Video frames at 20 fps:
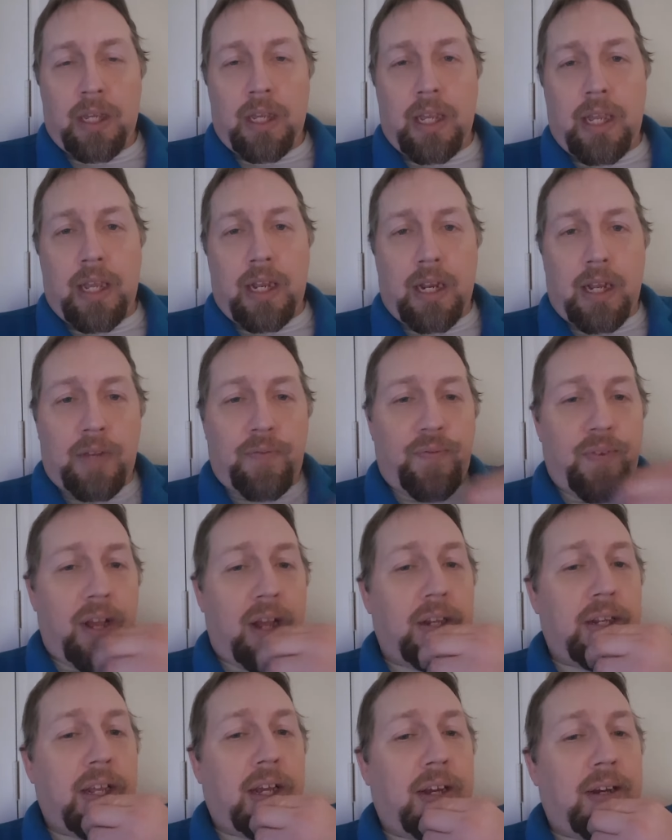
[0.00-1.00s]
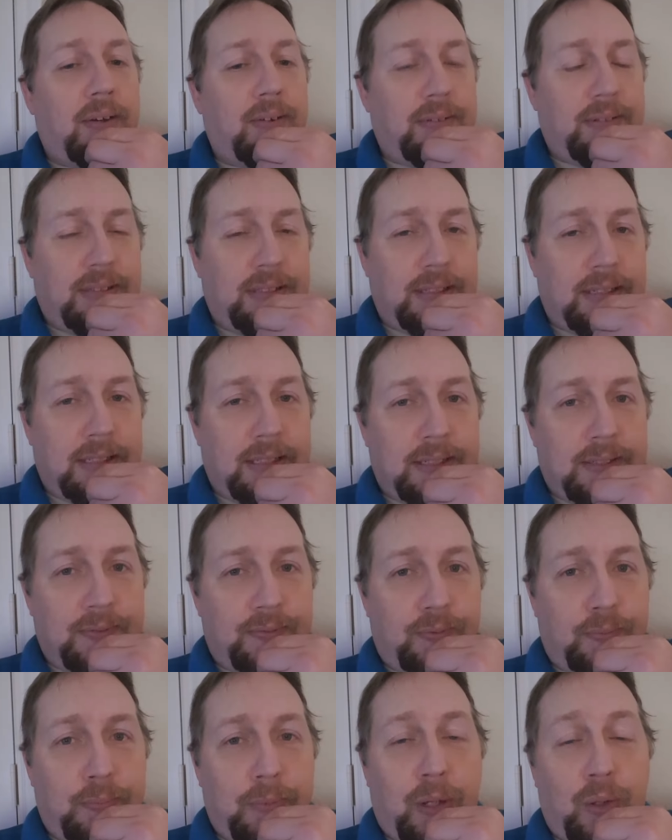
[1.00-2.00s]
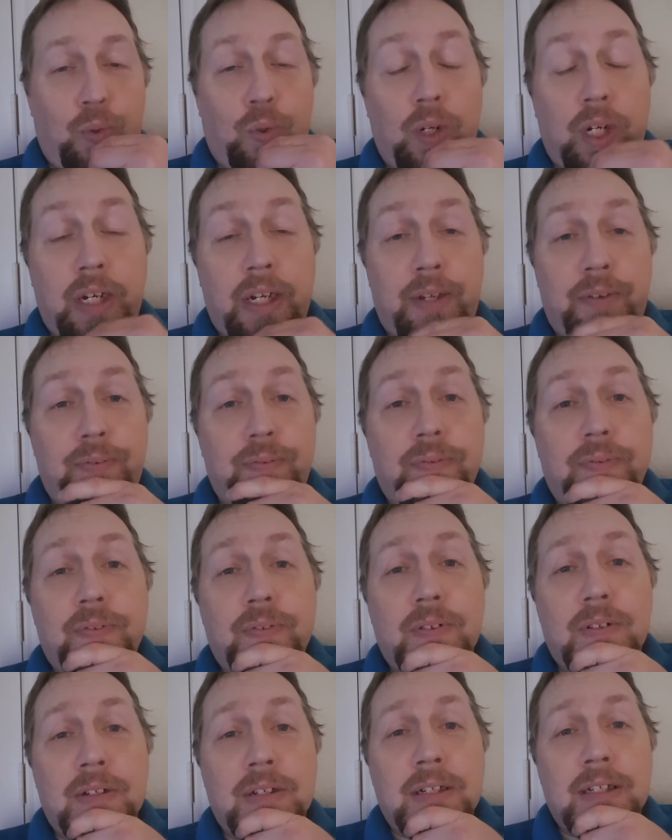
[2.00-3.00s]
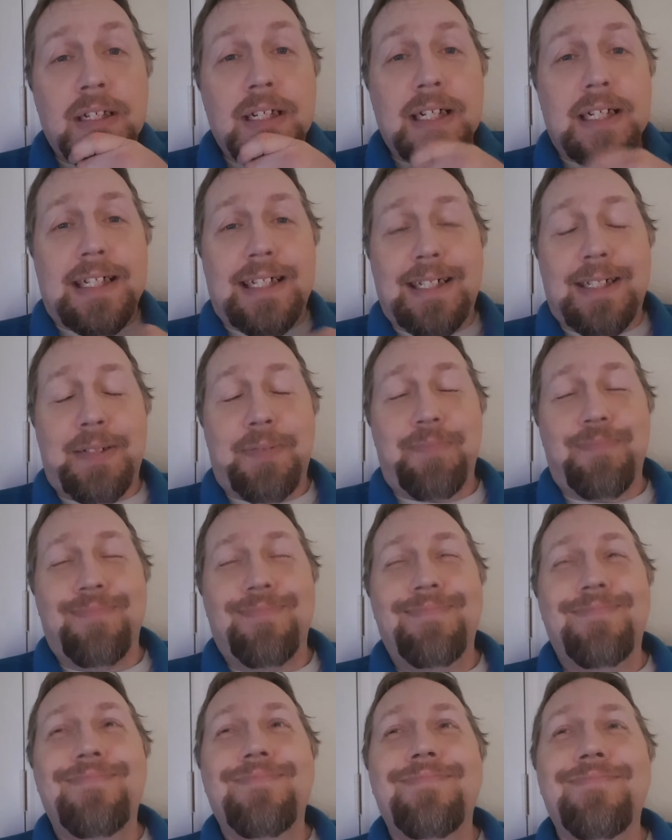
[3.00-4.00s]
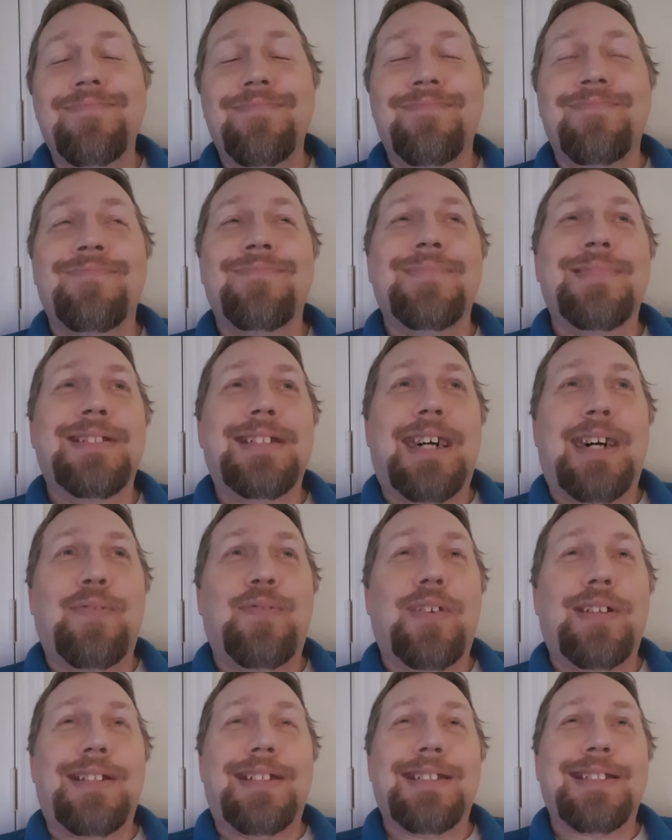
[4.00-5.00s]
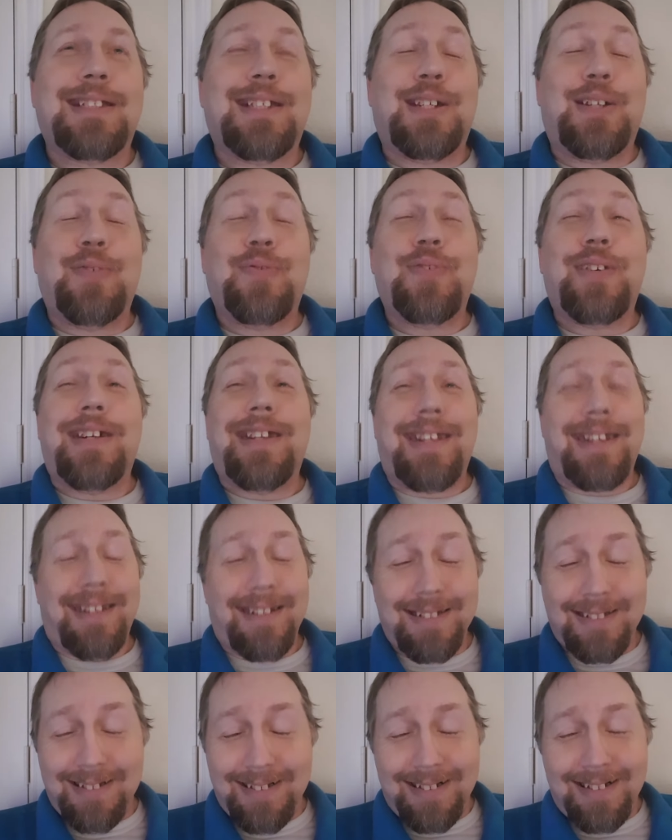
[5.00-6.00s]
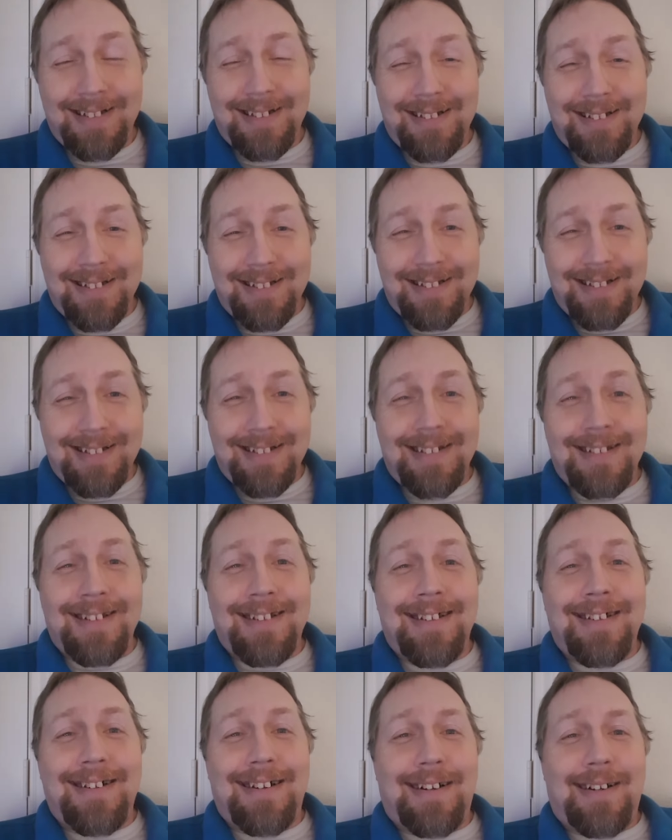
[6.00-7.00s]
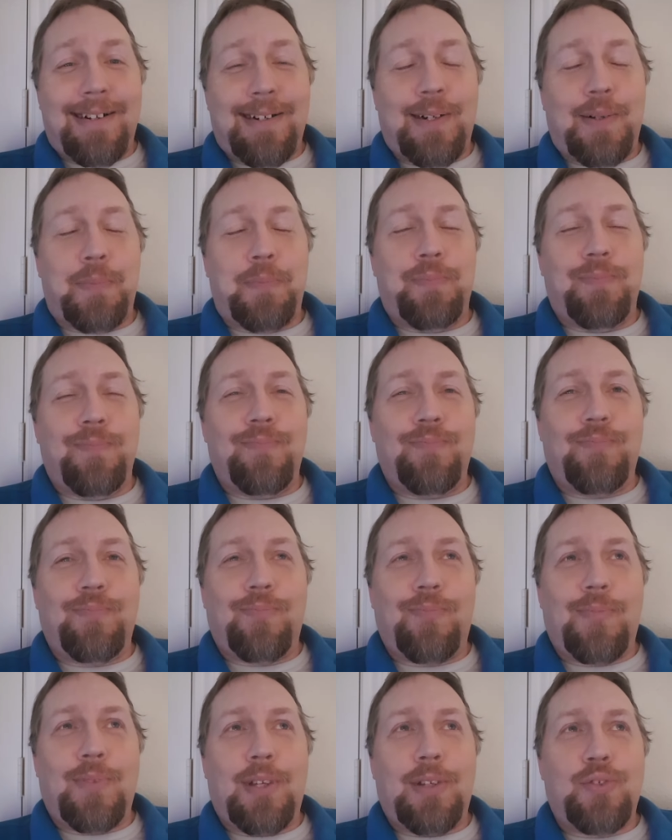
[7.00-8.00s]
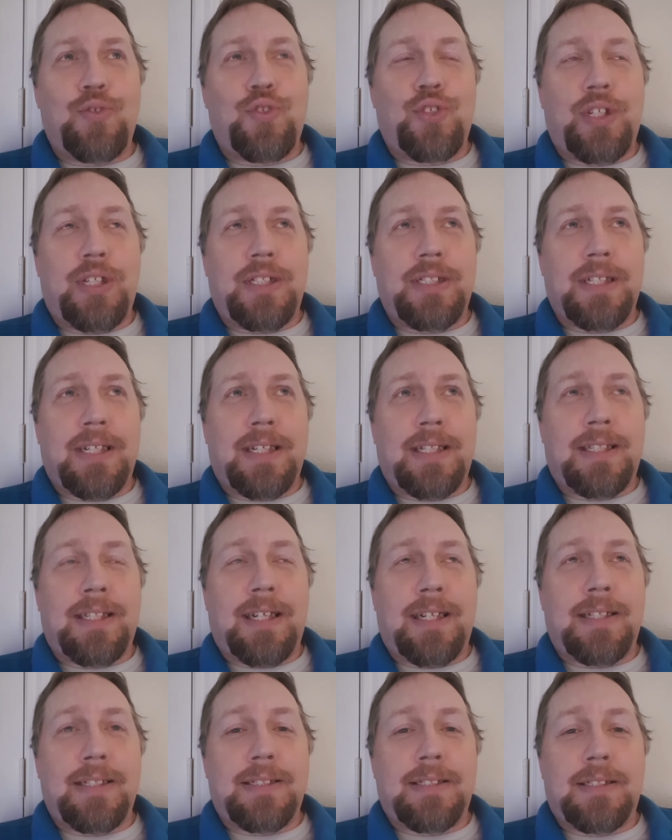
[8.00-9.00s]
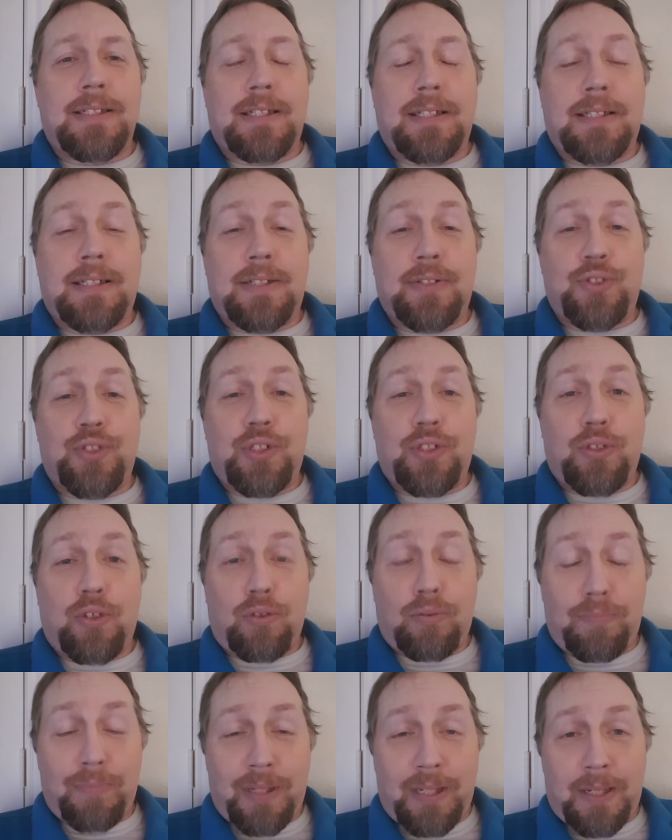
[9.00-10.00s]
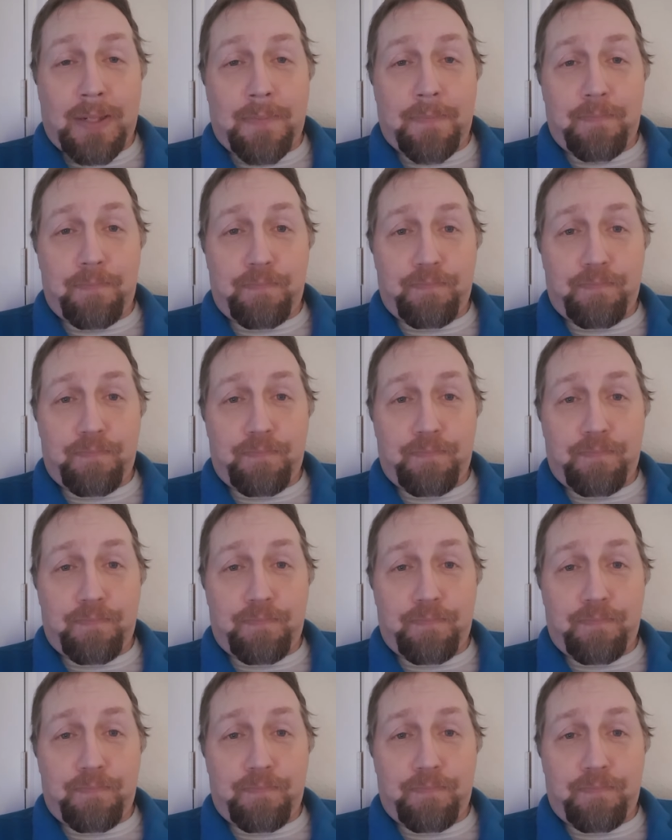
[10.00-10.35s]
And I found out uh, my wife, um, I find this kind of funny. Um, she said that, uh, she told me